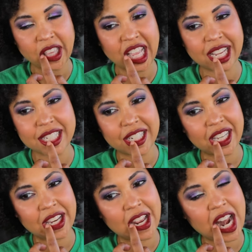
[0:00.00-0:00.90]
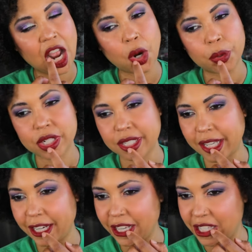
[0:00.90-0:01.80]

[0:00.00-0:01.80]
Like I said, we're just getting